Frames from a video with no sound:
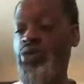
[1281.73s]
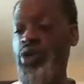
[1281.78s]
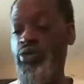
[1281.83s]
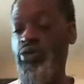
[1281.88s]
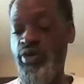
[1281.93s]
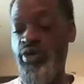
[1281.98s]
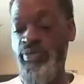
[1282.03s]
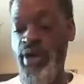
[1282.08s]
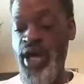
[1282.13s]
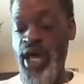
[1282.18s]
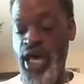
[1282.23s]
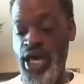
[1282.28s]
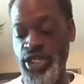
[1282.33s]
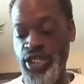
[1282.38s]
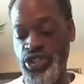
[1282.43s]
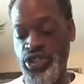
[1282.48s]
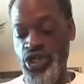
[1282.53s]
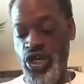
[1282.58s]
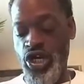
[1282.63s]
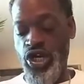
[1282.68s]
want to
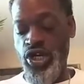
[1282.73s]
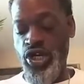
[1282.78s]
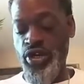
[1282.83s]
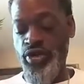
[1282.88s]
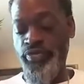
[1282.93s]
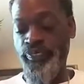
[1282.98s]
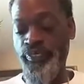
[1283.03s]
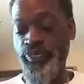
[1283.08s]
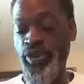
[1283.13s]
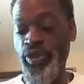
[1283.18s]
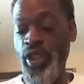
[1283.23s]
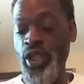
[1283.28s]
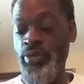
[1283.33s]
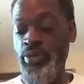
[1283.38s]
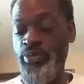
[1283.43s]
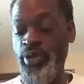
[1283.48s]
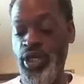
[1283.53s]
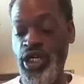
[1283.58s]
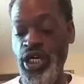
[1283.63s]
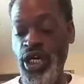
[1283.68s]
remind y'all,
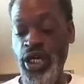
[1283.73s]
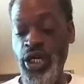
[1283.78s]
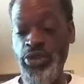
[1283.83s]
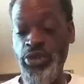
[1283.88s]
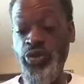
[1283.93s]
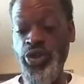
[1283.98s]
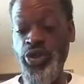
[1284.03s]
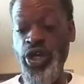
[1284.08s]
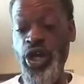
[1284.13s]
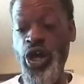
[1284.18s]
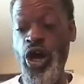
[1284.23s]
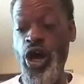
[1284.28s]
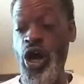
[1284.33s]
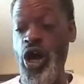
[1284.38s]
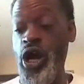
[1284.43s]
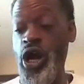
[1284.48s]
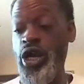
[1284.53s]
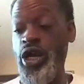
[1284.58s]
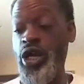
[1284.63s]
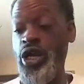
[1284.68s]
because we
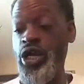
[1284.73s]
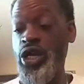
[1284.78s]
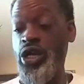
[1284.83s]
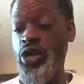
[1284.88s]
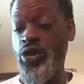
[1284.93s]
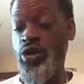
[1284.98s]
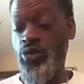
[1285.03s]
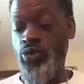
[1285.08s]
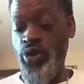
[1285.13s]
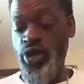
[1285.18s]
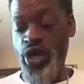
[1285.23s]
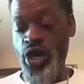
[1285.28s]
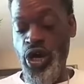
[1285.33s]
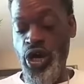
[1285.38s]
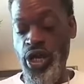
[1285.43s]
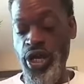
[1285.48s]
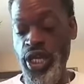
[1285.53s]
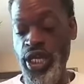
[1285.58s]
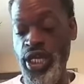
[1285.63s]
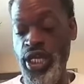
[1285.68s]
are we
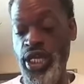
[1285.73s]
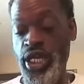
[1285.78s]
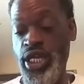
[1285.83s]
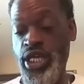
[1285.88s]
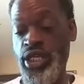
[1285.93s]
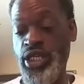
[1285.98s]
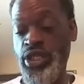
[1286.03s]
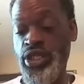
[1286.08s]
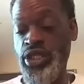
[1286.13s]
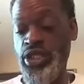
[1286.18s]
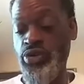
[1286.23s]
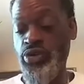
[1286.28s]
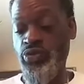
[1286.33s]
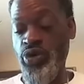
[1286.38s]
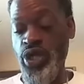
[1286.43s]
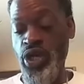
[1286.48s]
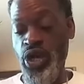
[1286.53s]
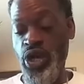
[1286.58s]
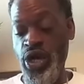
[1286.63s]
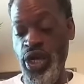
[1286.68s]
are in
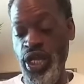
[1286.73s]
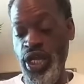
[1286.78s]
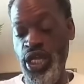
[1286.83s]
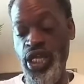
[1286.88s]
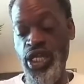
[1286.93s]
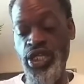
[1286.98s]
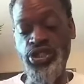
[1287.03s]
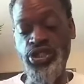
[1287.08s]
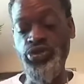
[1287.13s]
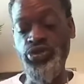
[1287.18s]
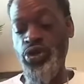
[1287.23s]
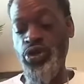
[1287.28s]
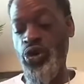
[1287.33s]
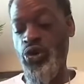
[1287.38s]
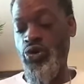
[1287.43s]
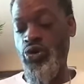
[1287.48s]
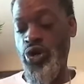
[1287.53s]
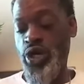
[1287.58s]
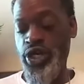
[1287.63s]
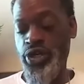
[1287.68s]
we are into the
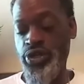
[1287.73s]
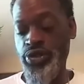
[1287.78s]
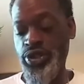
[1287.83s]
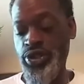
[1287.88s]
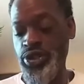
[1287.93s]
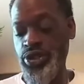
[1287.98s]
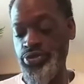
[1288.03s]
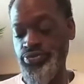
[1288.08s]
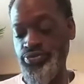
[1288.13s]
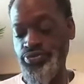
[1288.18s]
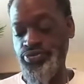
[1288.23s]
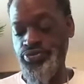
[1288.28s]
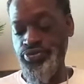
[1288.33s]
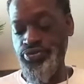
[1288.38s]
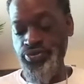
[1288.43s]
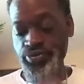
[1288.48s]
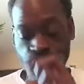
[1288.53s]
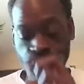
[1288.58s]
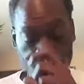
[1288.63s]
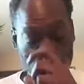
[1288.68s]
oils.
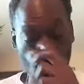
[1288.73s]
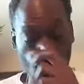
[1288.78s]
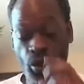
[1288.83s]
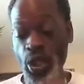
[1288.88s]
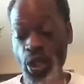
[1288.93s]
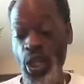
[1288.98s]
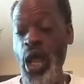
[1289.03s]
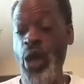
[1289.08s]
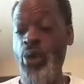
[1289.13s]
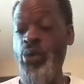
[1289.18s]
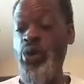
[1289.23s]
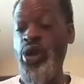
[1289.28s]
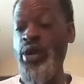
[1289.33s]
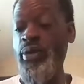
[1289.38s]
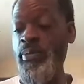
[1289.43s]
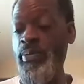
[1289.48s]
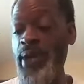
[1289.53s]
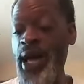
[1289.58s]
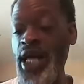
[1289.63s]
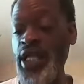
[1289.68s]
I want to
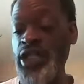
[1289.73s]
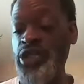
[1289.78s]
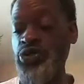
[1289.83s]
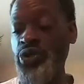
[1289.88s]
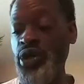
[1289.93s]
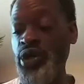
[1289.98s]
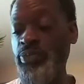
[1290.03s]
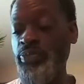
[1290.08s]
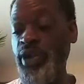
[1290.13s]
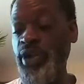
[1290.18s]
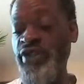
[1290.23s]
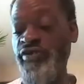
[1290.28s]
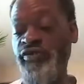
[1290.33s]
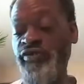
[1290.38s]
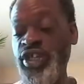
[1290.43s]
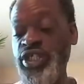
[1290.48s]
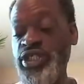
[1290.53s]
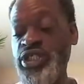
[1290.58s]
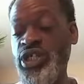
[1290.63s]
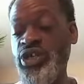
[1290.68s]
remind you of the
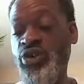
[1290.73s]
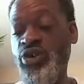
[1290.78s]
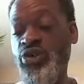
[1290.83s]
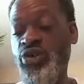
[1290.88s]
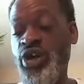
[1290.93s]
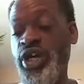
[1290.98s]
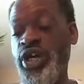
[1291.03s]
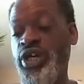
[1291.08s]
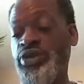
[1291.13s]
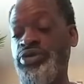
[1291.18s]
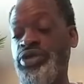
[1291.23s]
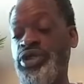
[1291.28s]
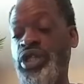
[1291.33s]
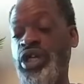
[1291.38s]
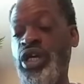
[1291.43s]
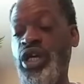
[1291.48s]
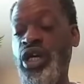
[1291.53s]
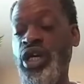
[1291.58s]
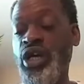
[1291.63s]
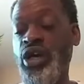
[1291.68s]
benefits of the oils,
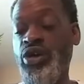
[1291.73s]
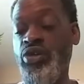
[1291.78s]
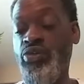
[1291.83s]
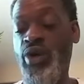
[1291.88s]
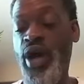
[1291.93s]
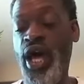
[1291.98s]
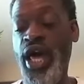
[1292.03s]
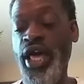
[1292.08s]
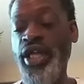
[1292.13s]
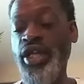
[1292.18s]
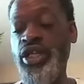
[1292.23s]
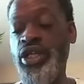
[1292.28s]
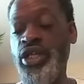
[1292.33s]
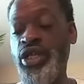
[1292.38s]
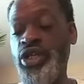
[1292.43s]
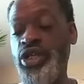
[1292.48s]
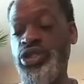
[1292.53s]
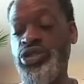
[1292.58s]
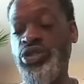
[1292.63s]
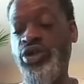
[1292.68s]
right?
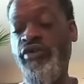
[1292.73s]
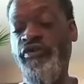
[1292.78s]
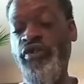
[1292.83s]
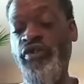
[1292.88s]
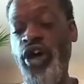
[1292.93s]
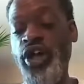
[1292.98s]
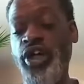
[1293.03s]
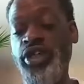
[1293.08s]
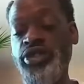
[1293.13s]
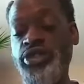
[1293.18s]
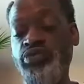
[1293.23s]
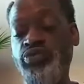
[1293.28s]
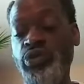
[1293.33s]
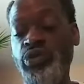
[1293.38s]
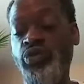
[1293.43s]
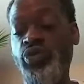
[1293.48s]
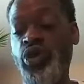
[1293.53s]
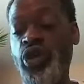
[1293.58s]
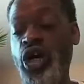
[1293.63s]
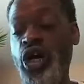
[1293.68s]
So first we
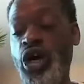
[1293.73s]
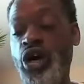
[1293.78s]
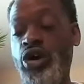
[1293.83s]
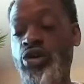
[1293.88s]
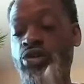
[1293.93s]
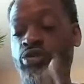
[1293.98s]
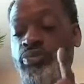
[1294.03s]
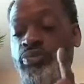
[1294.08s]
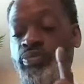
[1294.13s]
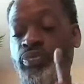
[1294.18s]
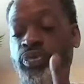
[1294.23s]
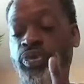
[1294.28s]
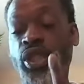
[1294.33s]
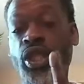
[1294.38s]
will go.